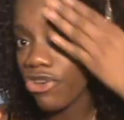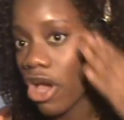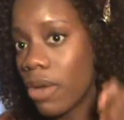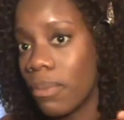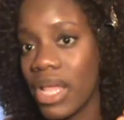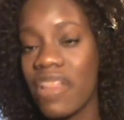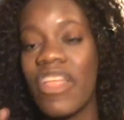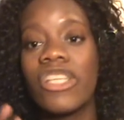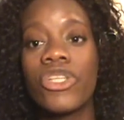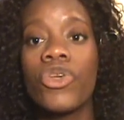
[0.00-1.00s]
you try to
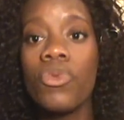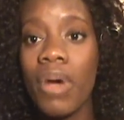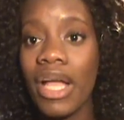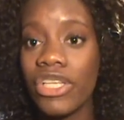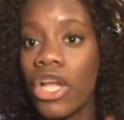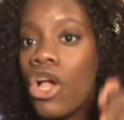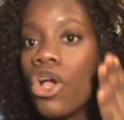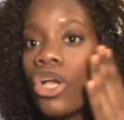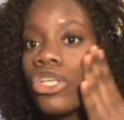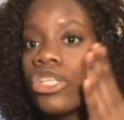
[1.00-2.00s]
blend. That's too much.
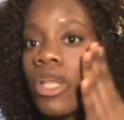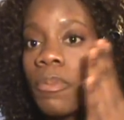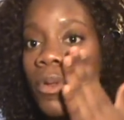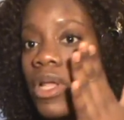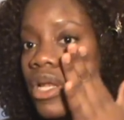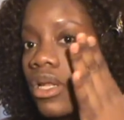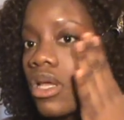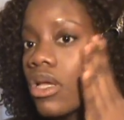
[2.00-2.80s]
Stipple it.